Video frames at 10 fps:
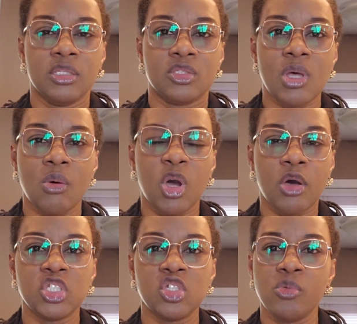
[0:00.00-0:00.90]
So I'll
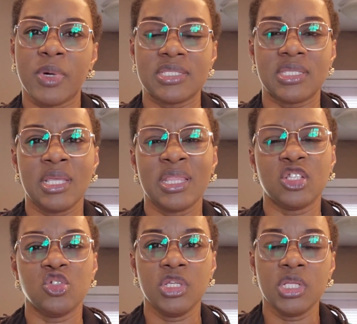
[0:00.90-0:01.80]
continue by saying
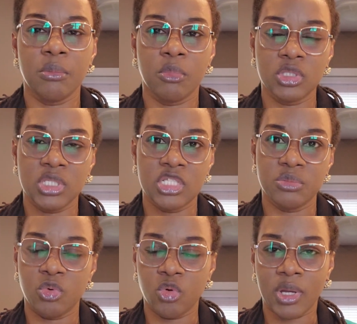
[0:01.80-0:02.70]
that you need a
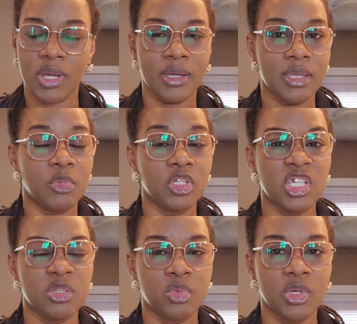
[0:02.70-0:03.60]
mortgage broker. A
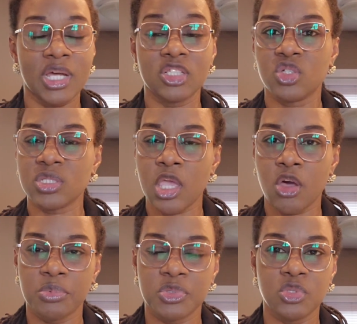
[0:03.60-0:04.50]
mortgage broker just
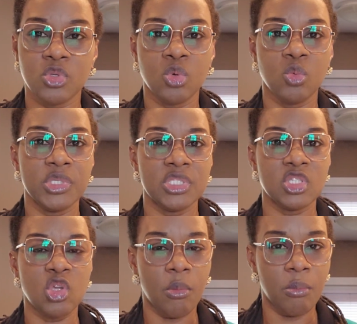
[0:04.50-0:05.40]
helps you with
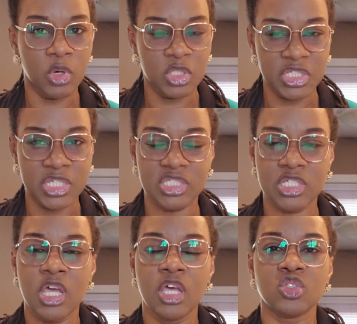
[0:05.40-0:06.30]
your mortgage.
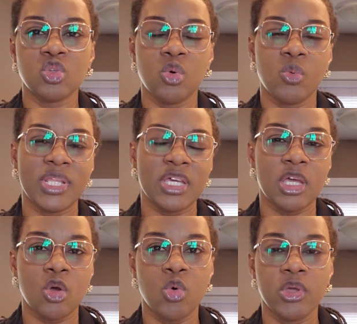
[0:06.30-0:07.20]
So whether
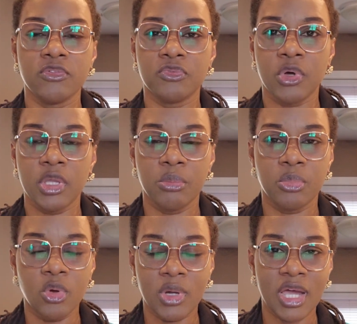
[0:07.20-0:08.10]
you're going for a
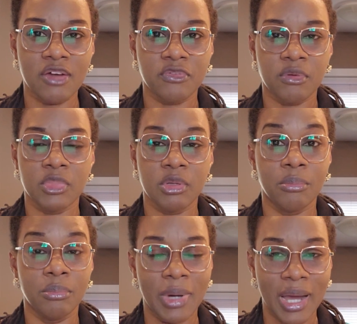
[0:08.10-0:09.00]
broker from the
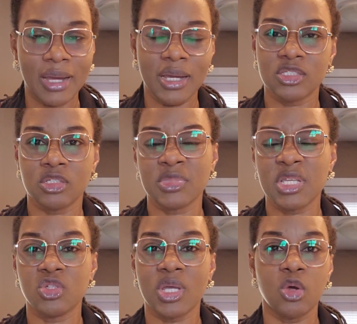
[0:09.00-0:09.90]
bank,
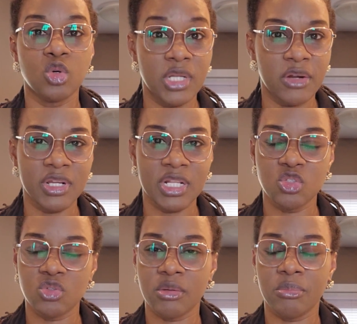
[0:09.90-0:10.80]
sometimes you can go directly
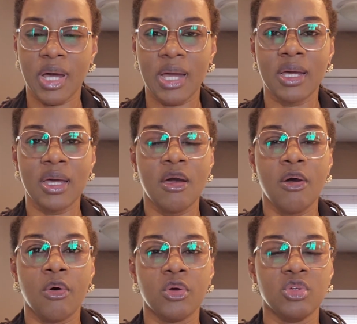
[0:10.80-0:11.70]
to the bank,
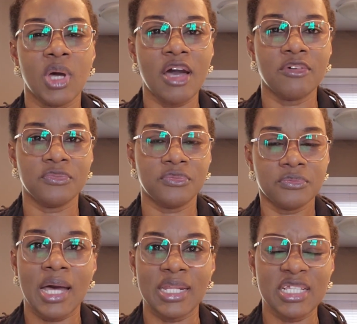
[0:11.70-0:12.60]
or you have
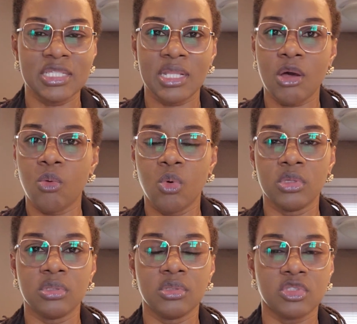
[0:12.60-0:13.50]
an external
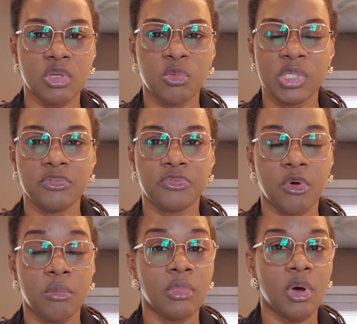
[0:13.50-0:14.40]
one, somebody
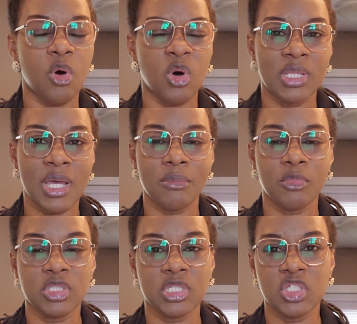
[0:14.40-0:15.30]
from other
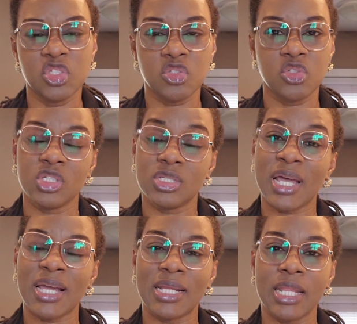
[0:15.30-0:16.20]
mortgage institutions
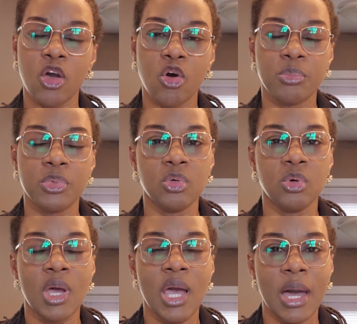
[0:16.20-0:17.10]
that can help
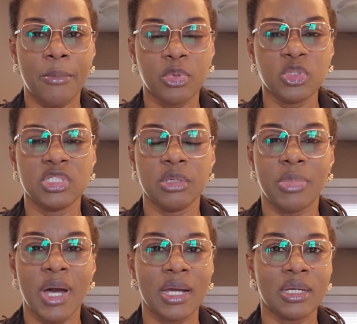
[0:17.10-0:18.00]
you approach the
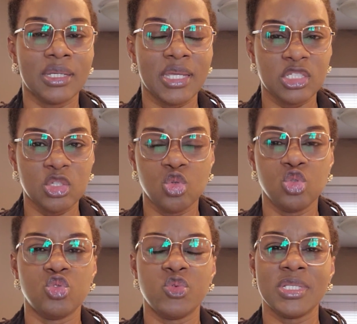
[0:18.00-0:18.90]
bank, get a
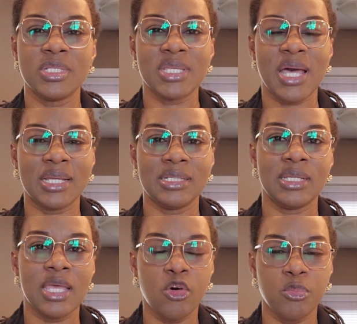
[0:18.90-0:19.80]
good rate,
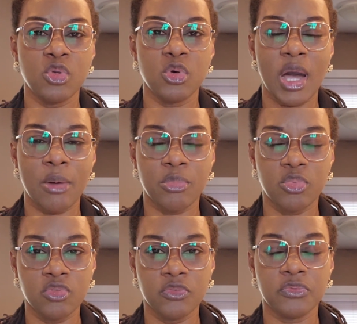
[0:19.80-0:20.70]
and help you
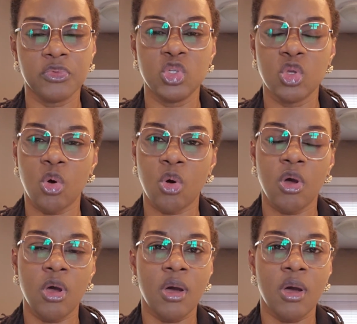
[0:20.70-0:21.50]
approve your